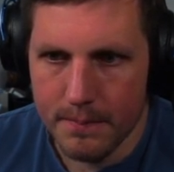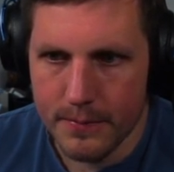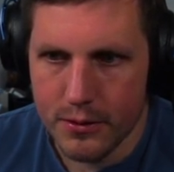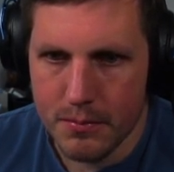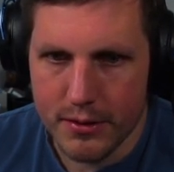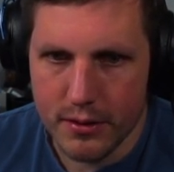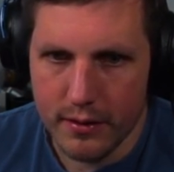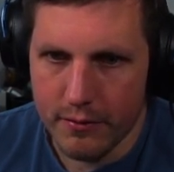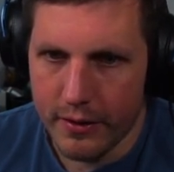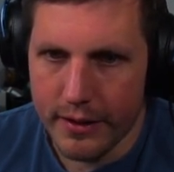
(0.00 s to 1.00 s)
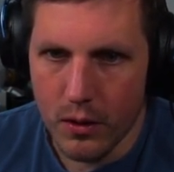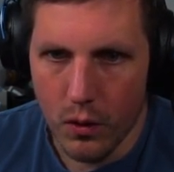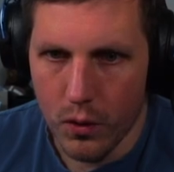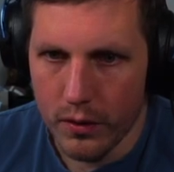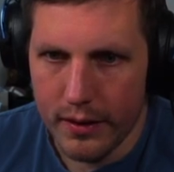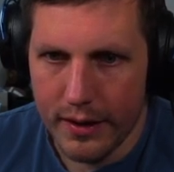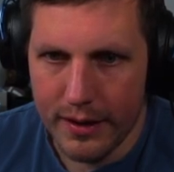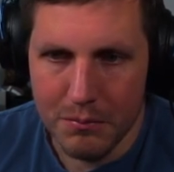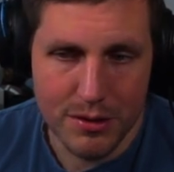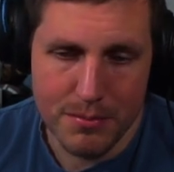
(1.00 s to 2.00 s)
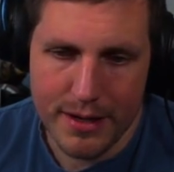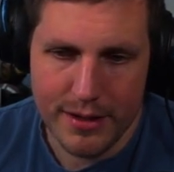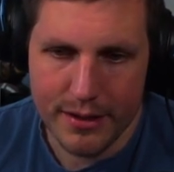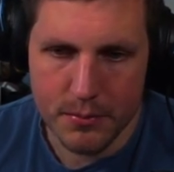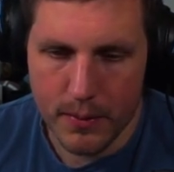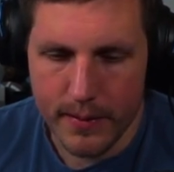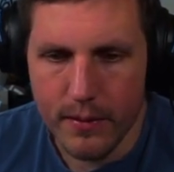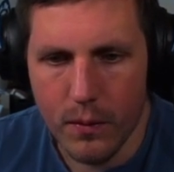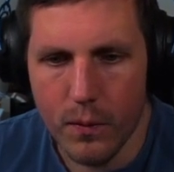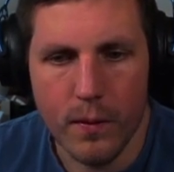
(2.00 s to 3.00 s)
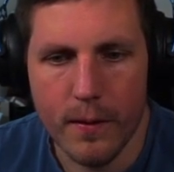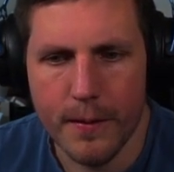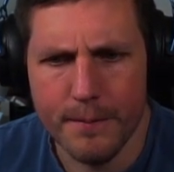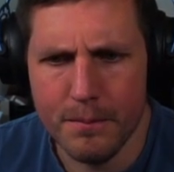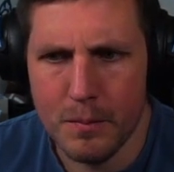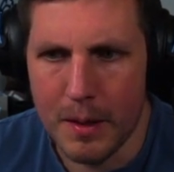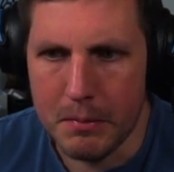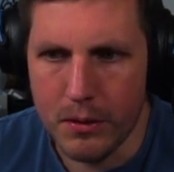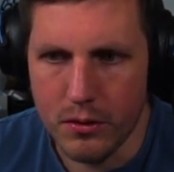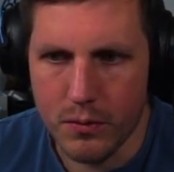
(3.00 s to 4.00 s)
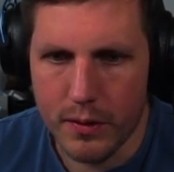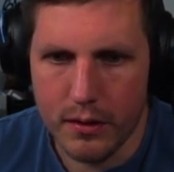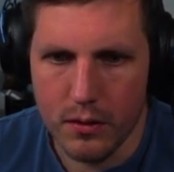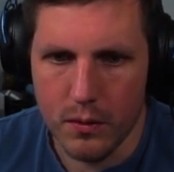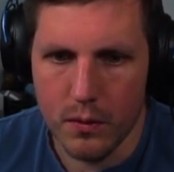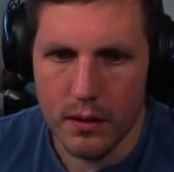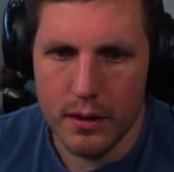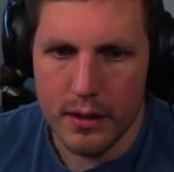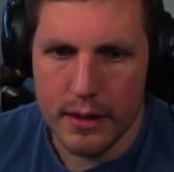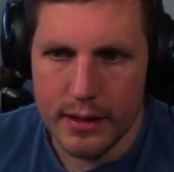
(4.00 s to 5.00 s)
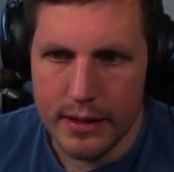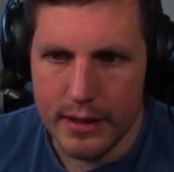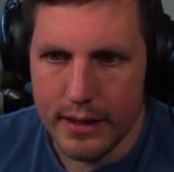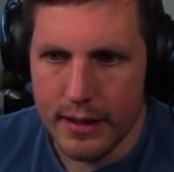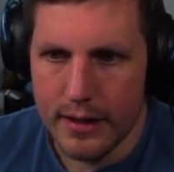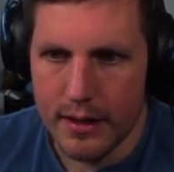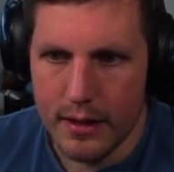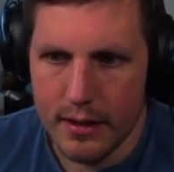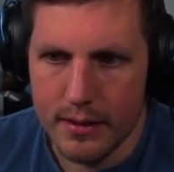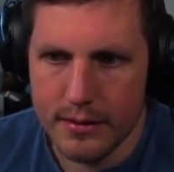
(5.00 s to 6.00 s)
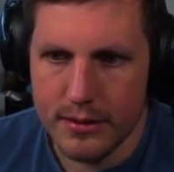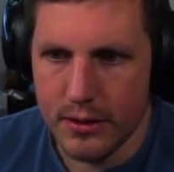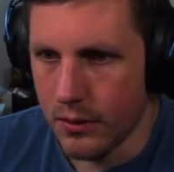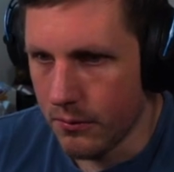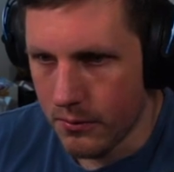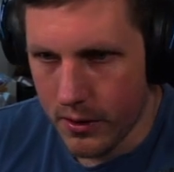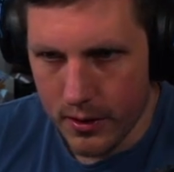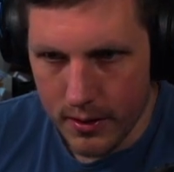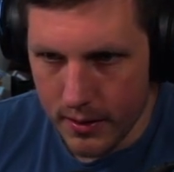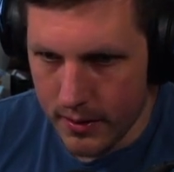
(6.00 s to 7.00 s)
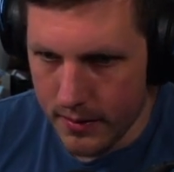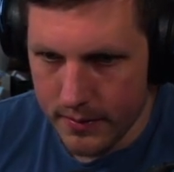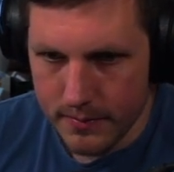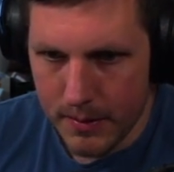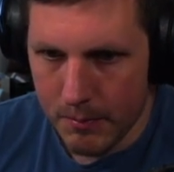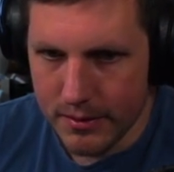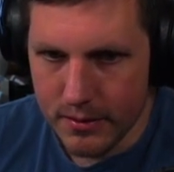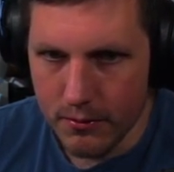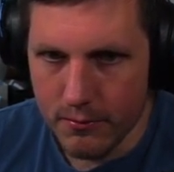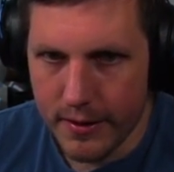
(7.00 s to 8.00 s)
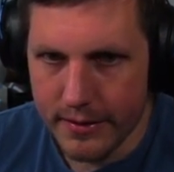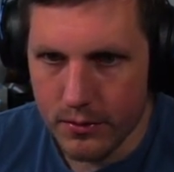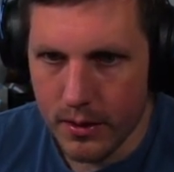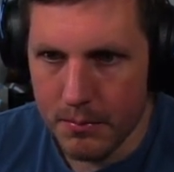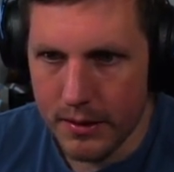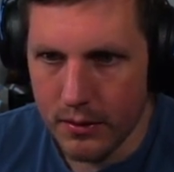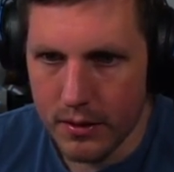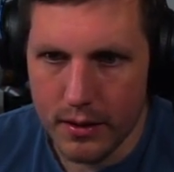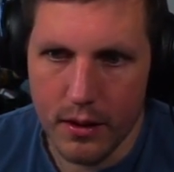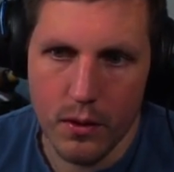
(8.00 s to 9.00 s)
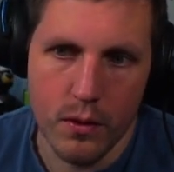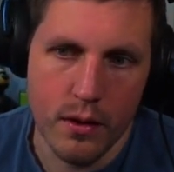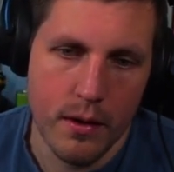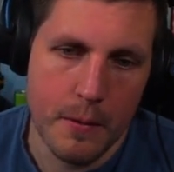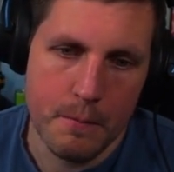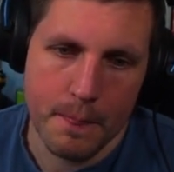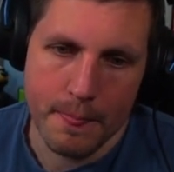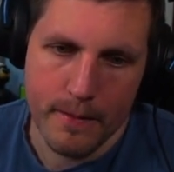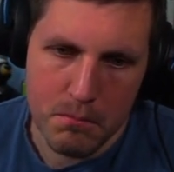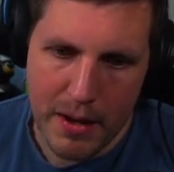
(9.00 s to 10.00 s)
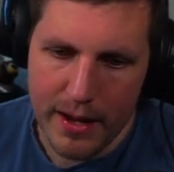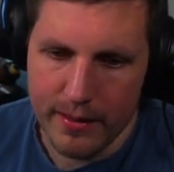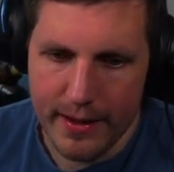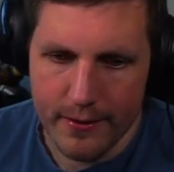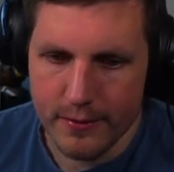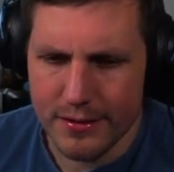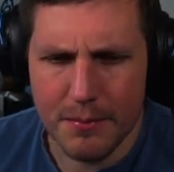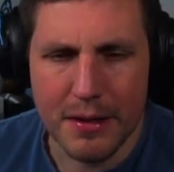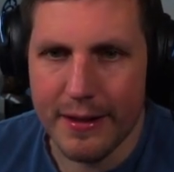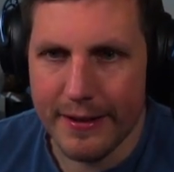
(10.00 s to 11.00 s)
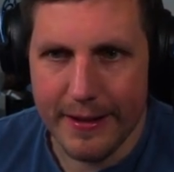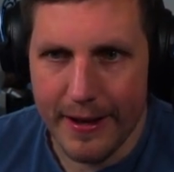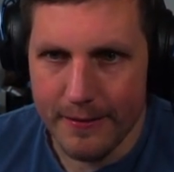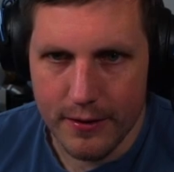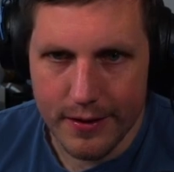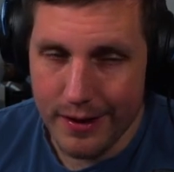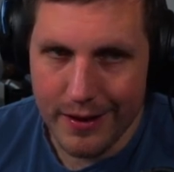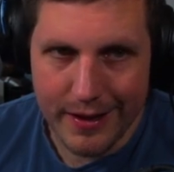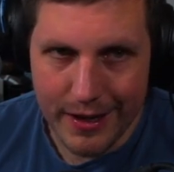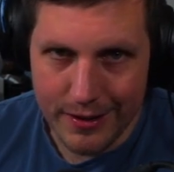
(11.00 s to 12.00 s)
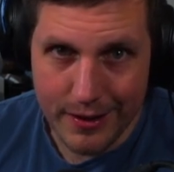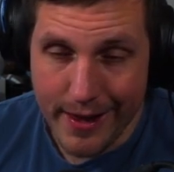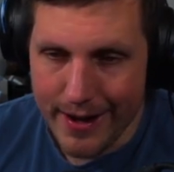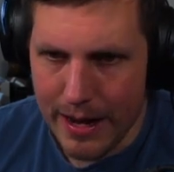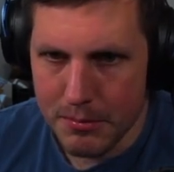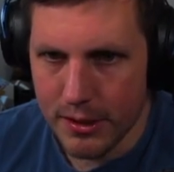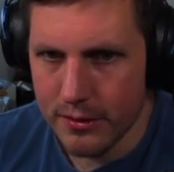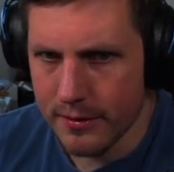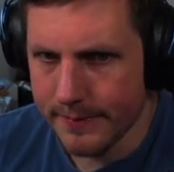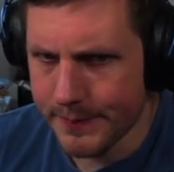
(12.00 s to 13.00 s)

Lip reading: Special Delivery Gold and Mismatch Expert, or maybe you just want to do silver, maybe silver Vice Grip. Then you could go Bailout, something like that. Again, you got options.